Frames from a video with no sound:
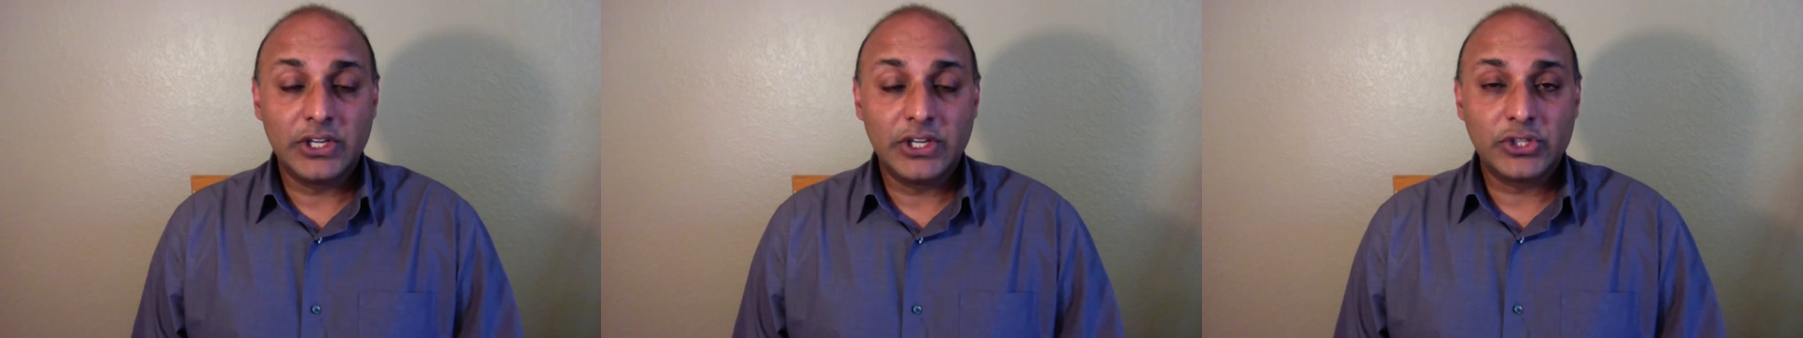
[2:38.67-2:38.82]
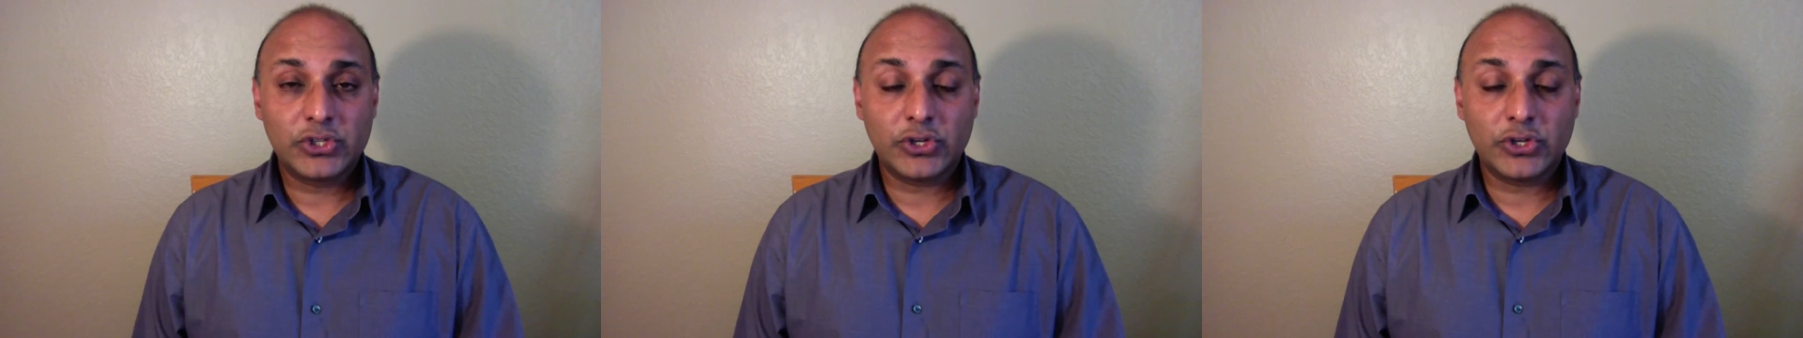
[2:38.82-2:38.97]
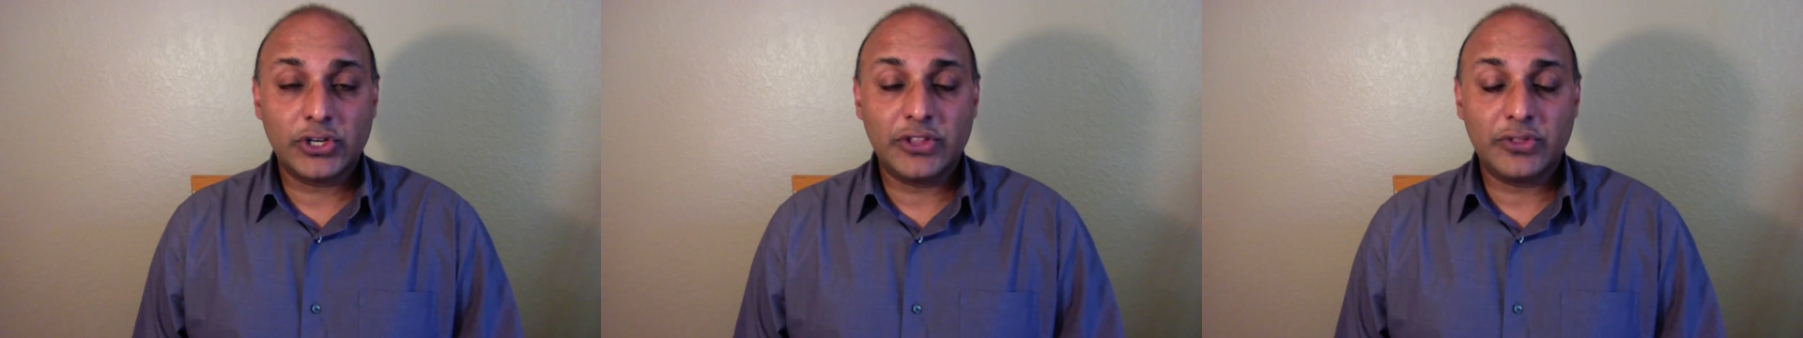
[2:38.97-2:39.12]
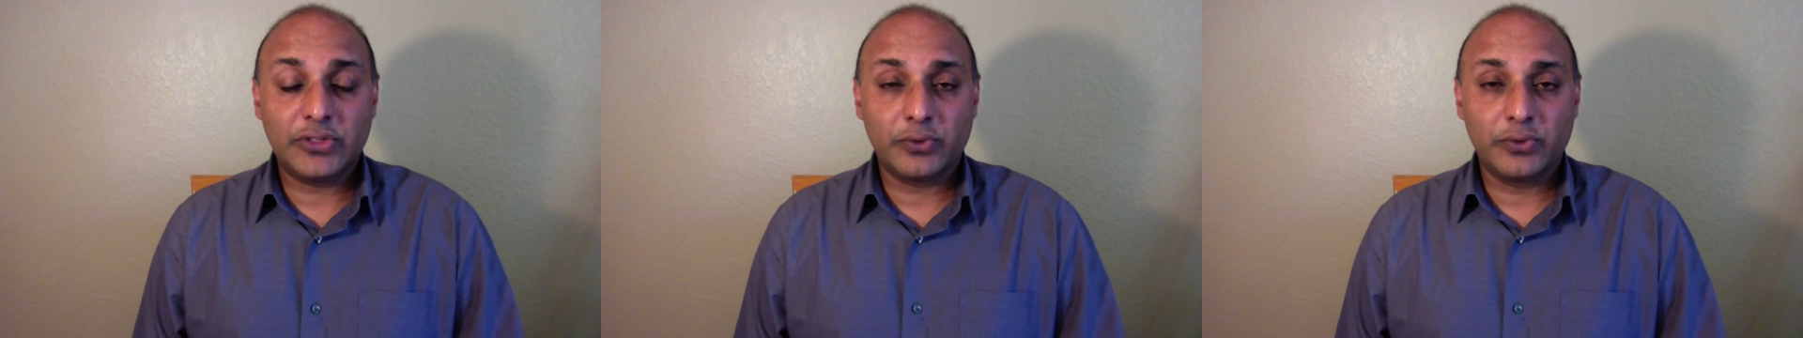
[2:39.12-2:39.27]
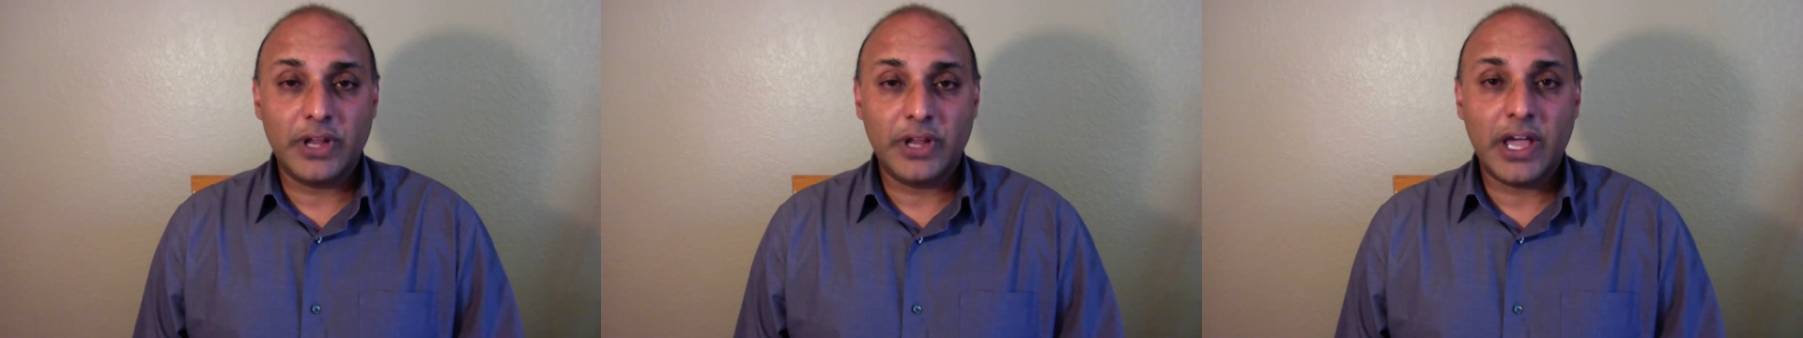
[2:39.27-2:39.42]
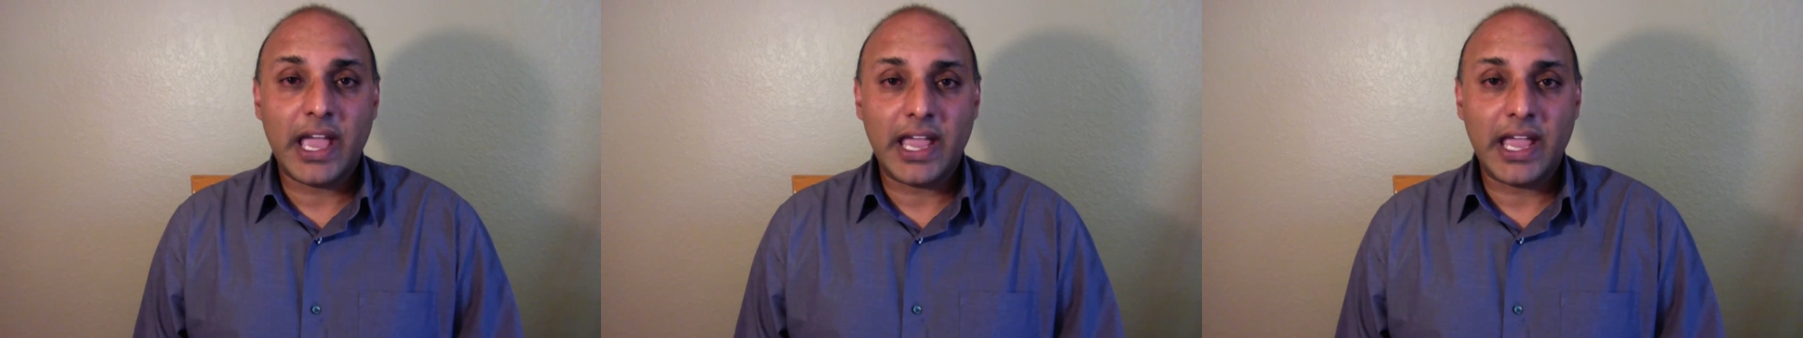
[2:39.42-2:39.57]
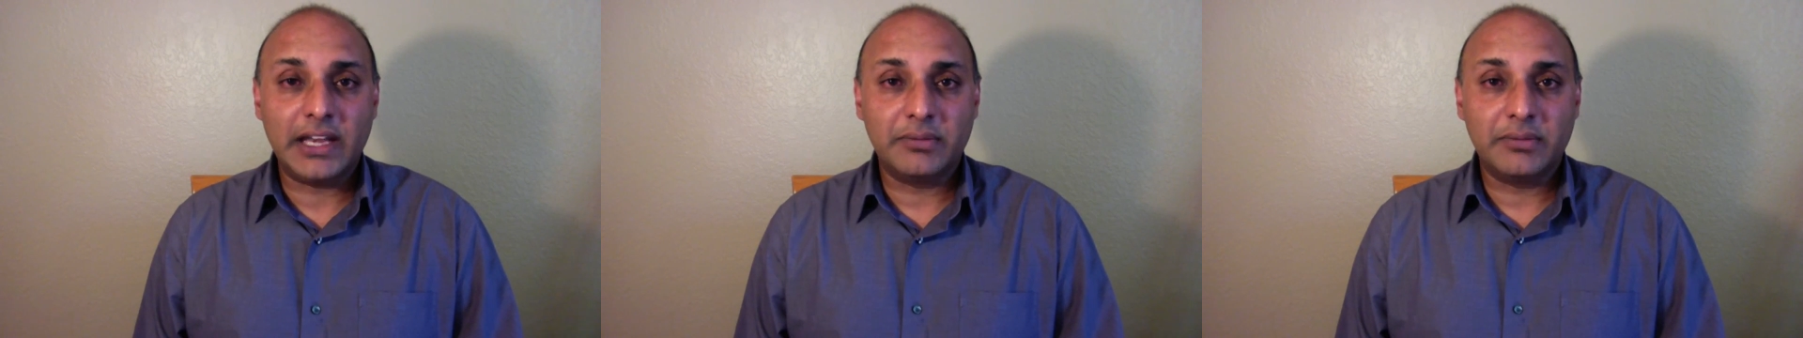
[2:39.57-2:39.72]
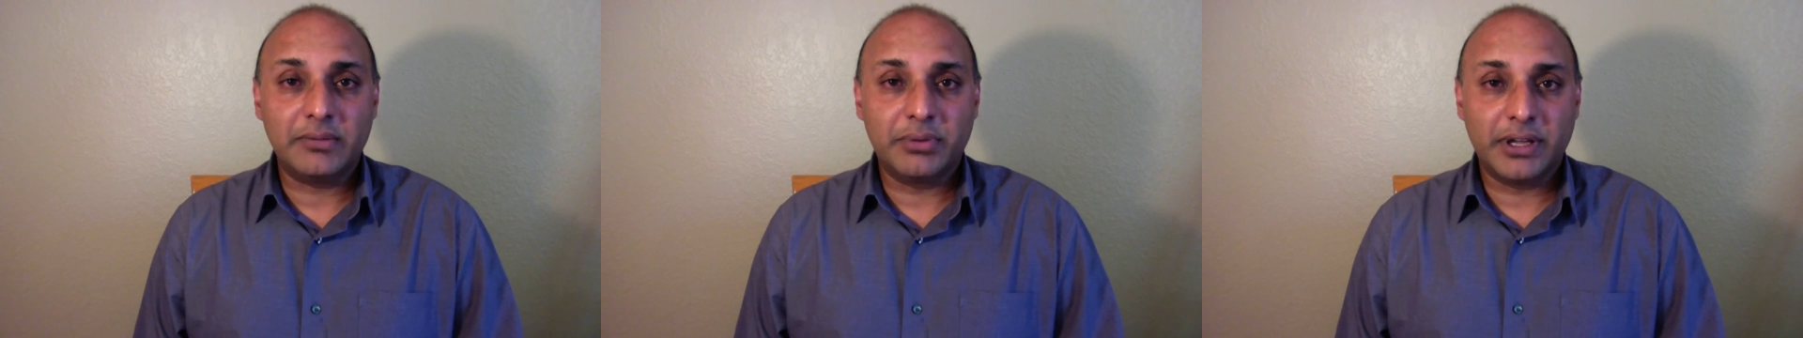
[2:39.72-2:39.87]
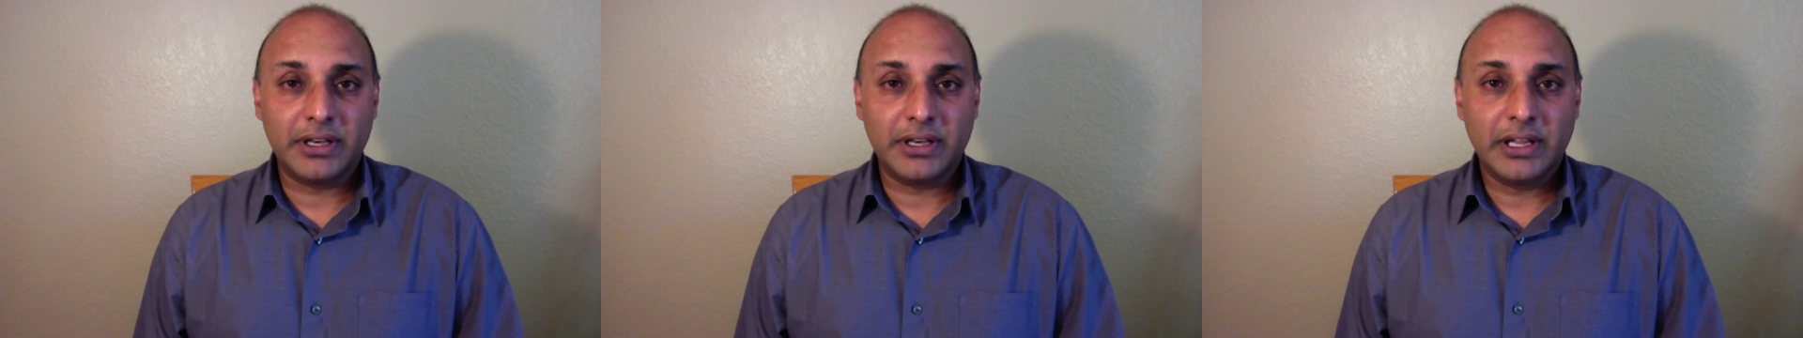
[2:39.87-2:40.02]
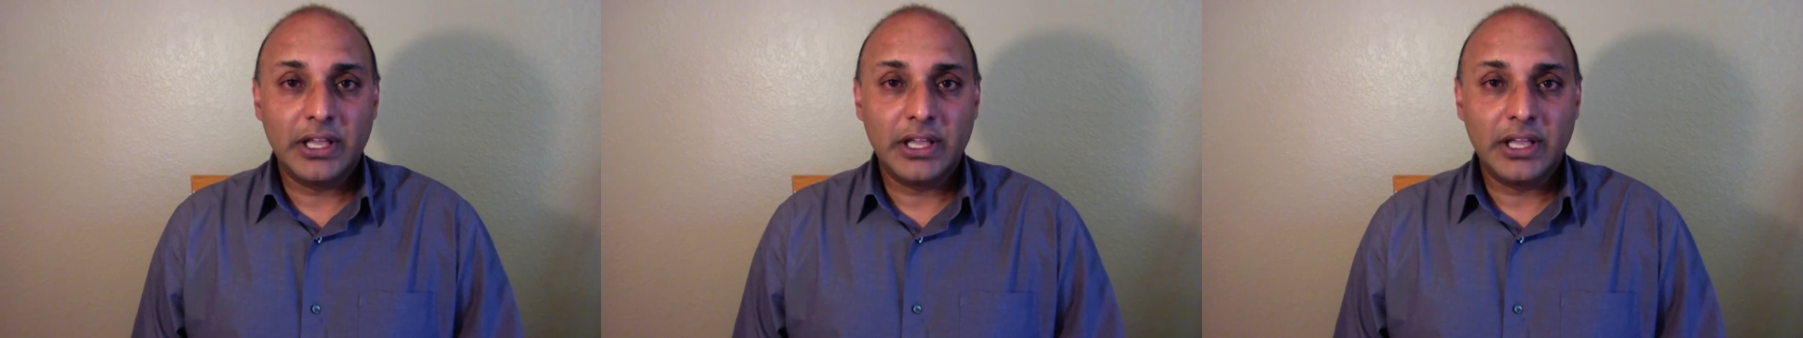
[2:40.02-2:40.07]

journey through night, but